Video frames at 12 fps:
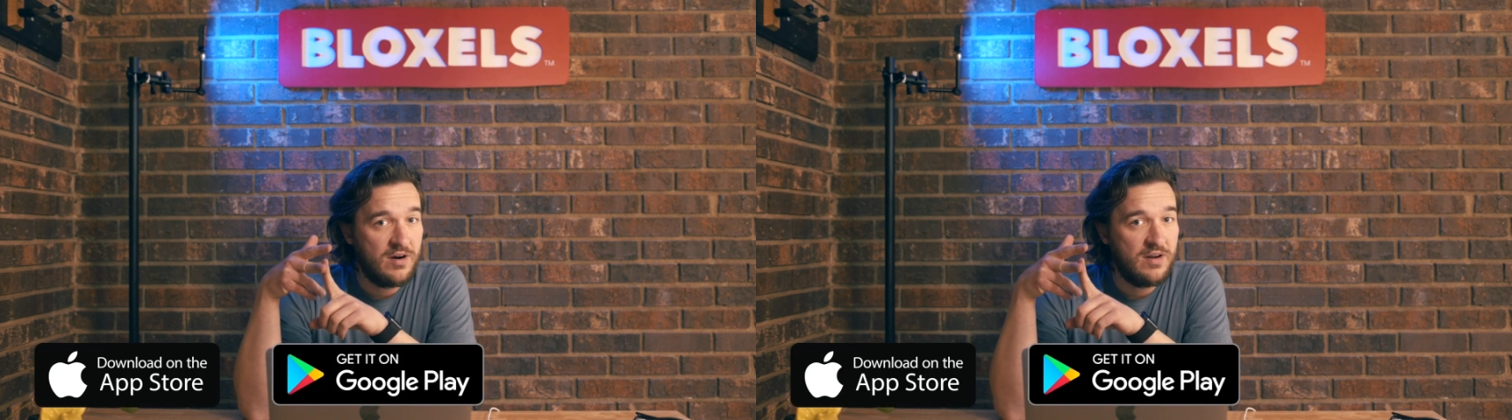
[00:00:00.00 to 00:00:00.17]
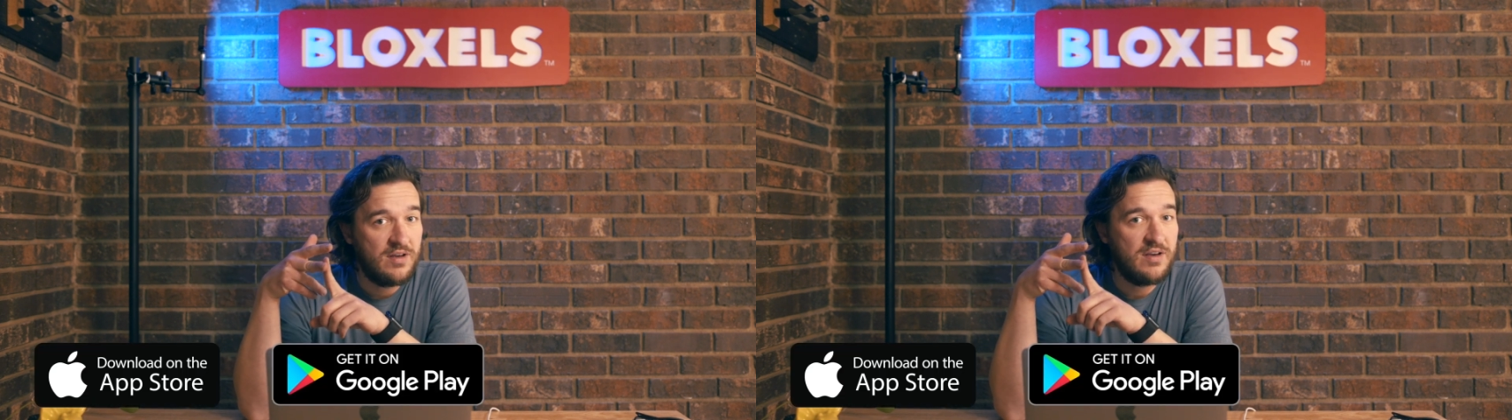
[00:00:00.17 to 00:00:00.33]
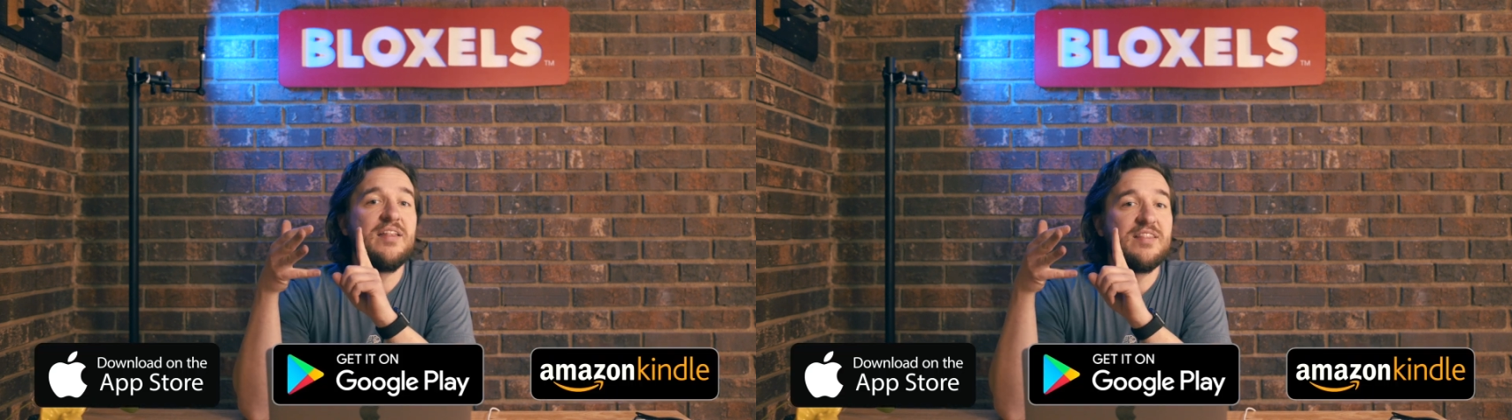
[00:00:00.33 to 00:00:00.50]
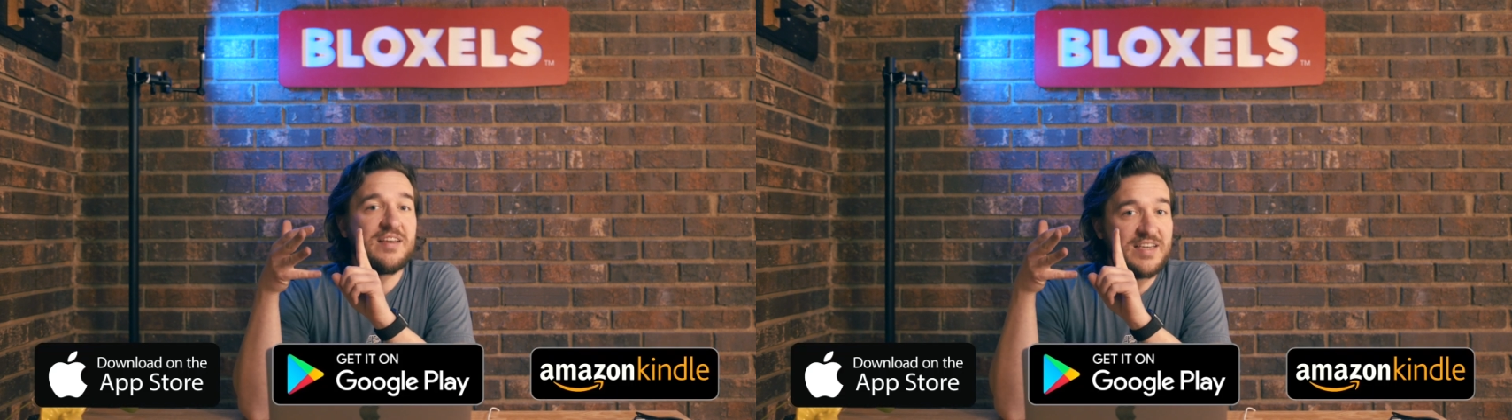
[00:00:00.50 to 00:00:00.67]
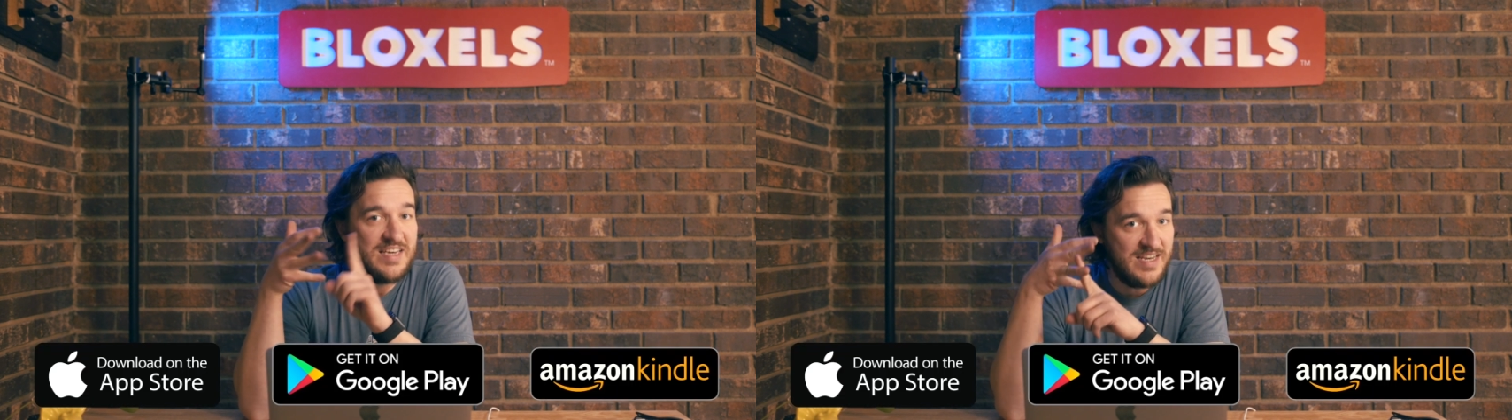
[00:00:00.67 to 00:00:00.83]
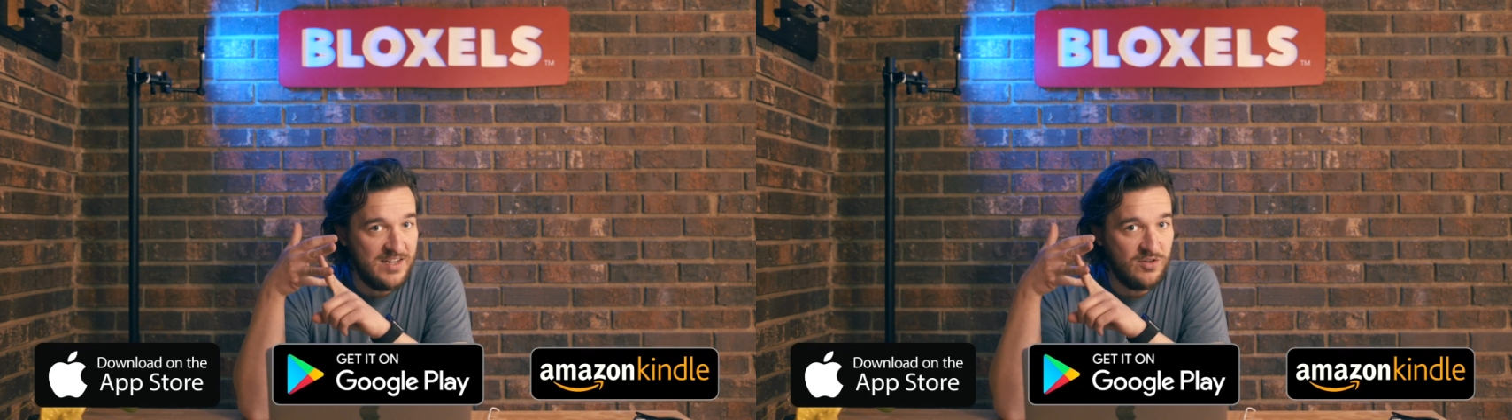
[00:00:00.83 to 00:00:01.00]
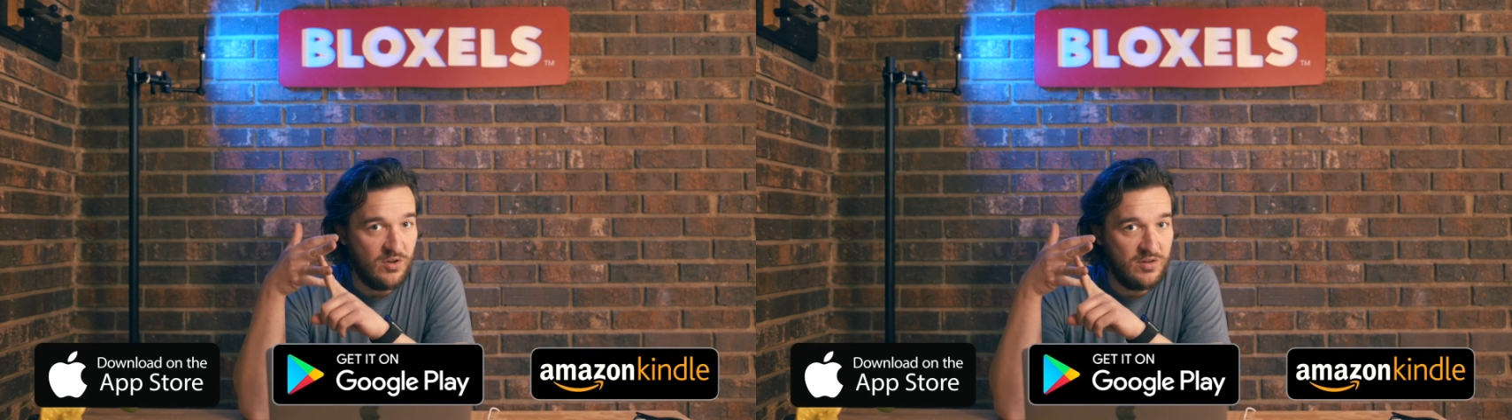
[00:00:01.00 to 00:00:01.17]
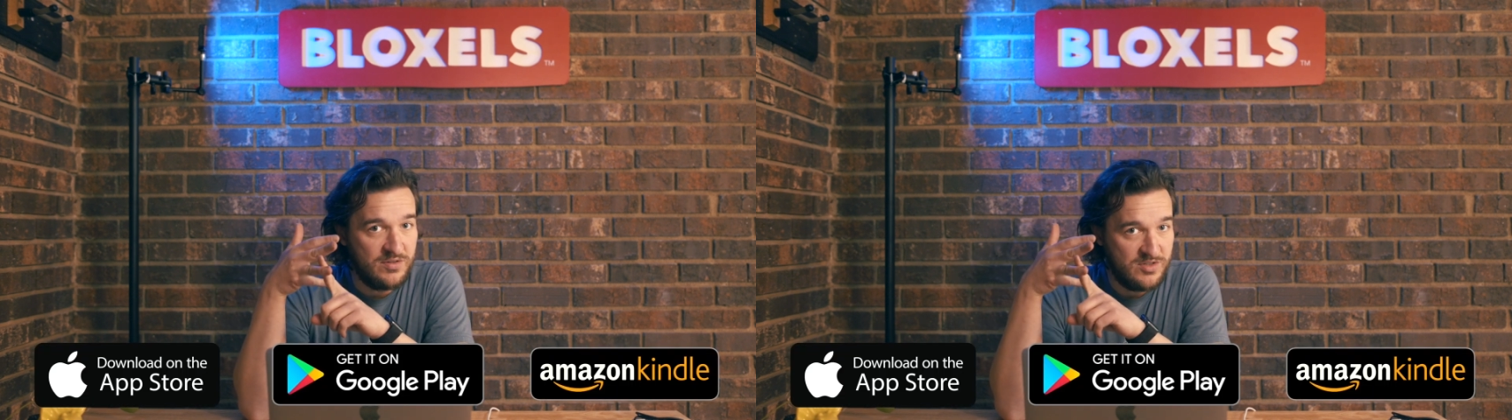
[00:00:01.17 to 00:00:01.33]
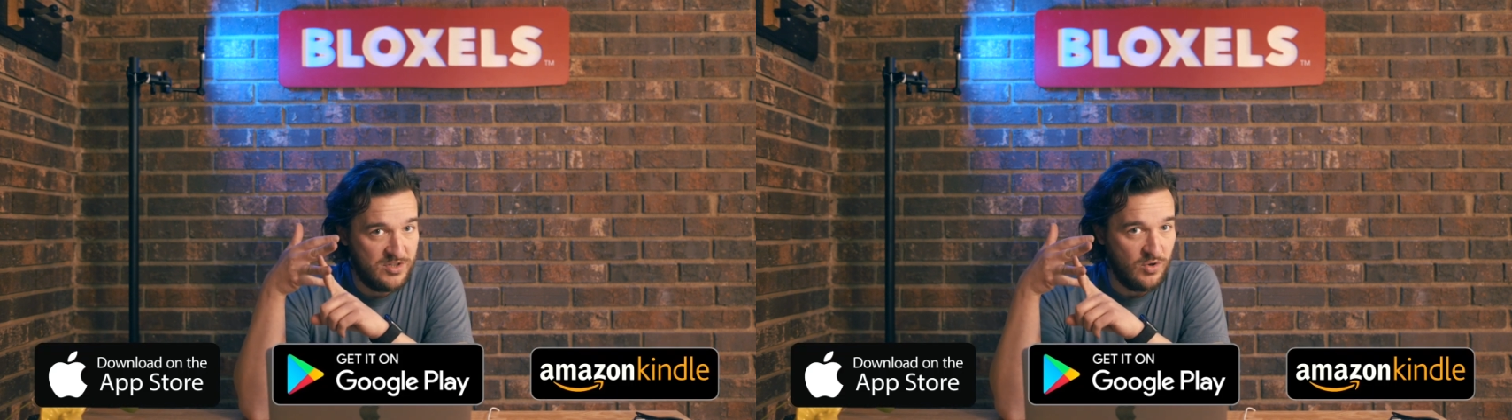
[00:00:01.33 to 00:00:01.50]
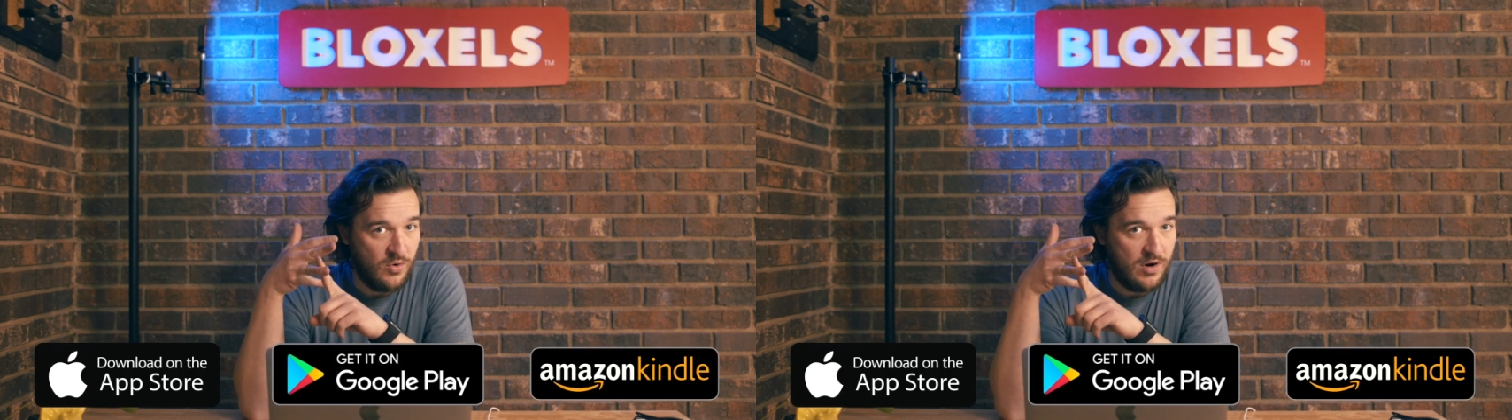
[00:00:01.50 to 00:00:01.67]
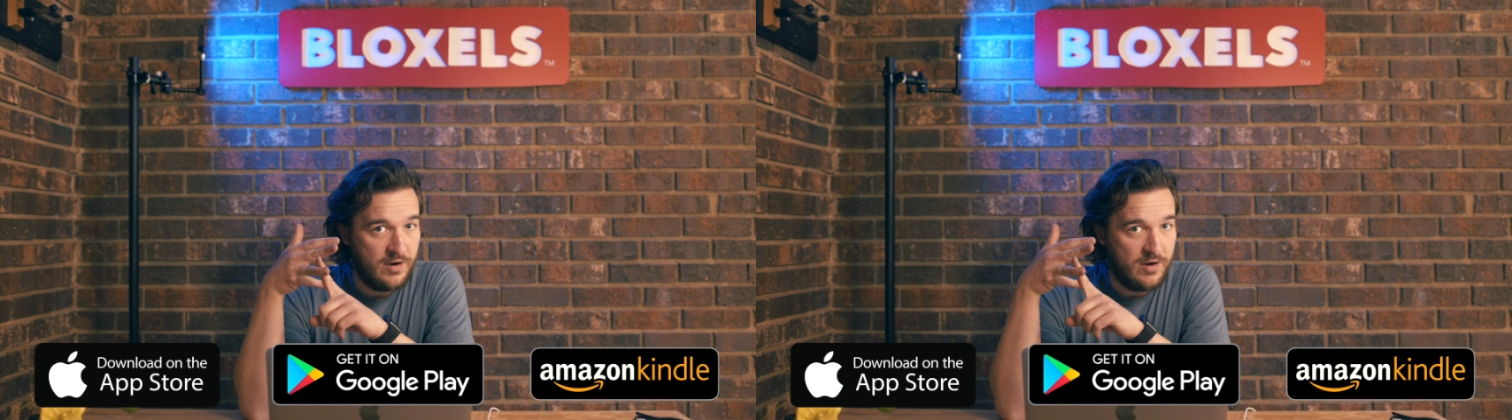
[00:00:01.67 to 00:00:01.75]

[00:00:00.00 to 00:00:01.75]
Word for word: and the Kindle Store.